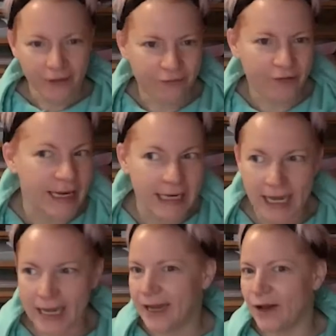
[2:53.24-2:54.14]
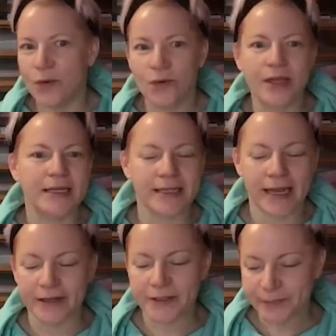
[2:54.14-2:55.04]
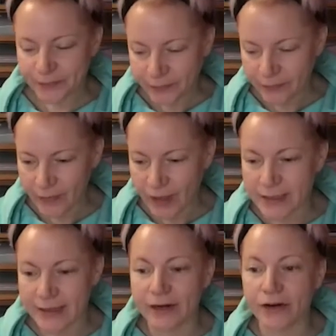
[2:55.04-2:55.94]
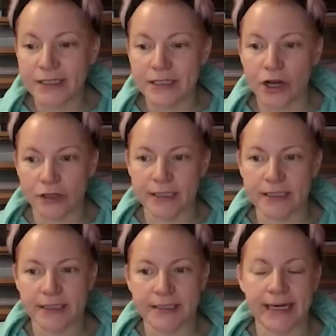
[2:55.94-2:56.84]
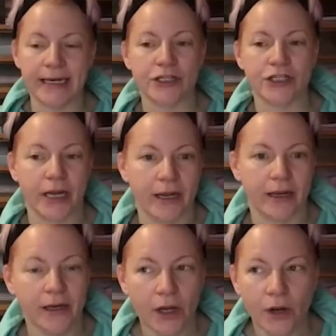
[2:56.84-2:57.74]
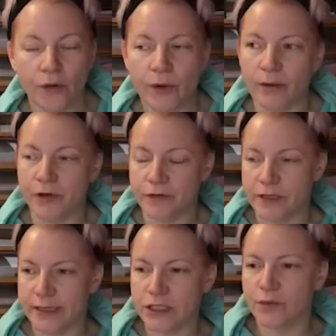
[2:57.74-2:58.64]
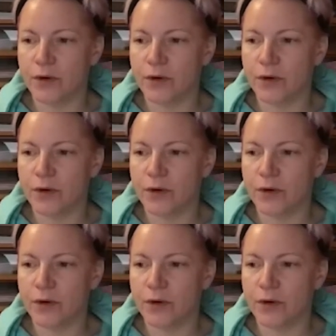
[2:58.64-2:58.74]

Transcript: fail at it, all these things. So then I started to teach it when I moved to this